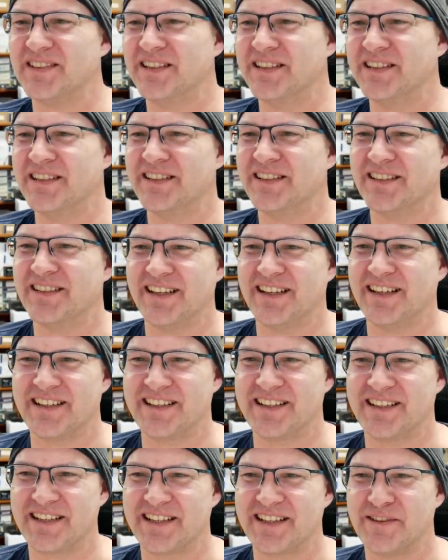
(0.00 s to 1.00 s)
and
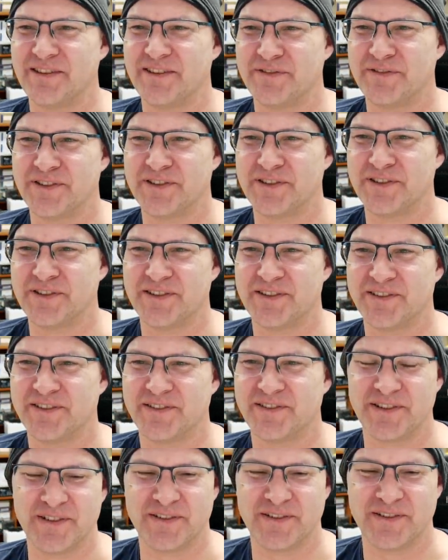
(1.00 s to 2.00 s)
thank you for
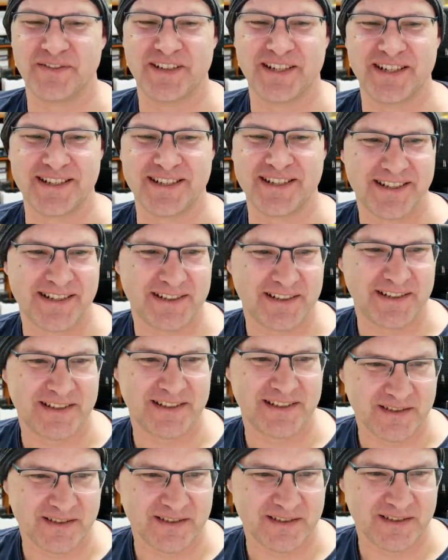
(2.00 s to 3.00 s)
all your advice.
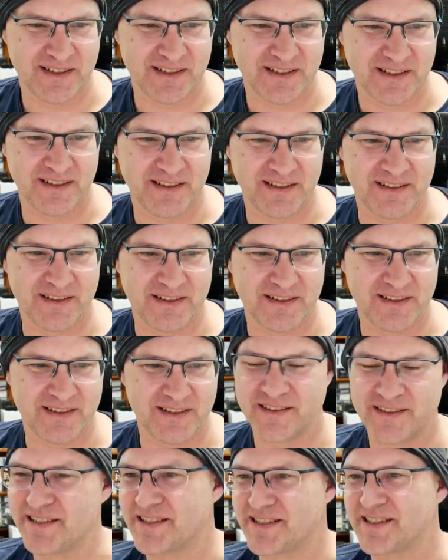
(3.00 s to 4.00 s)
Uh,
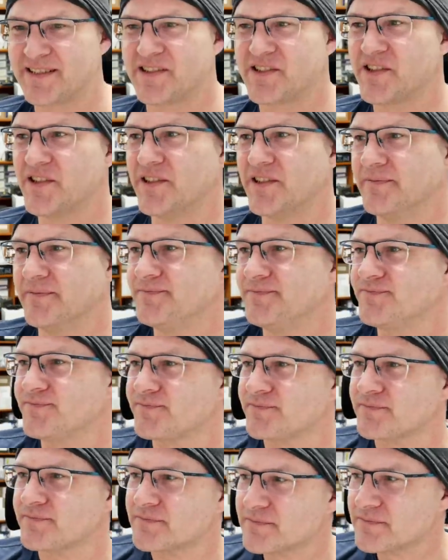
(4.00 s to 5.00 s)
yes, so
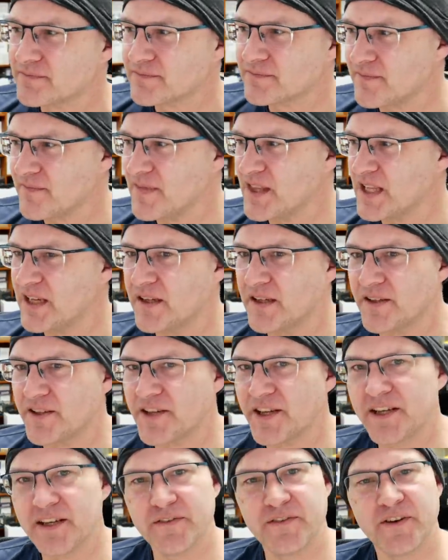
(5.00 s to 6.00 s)

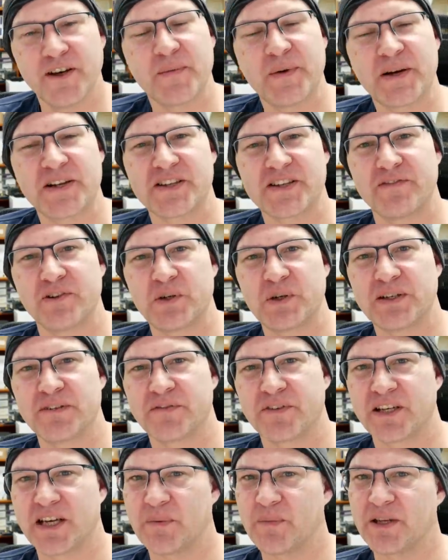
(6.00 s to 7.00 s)
thank you very much, everyone,
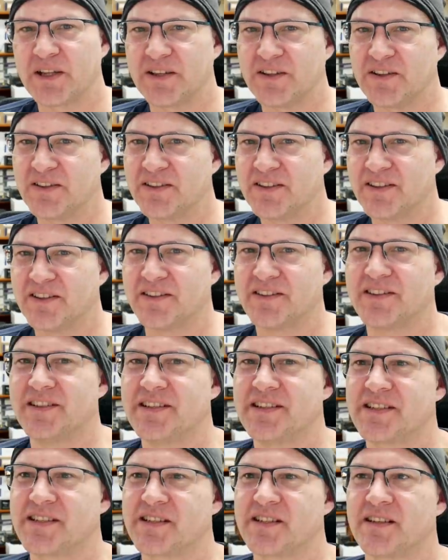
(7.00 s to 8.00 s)
for coming along on
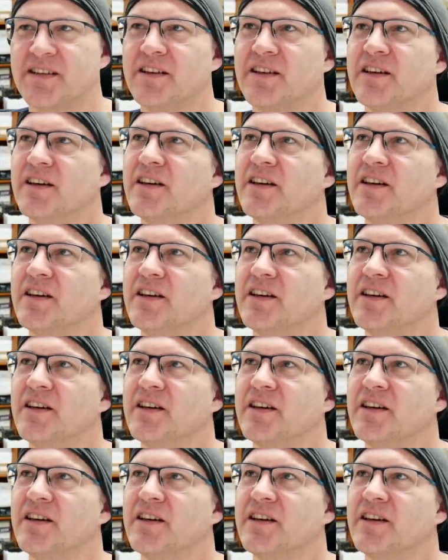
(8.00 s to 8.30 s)
this.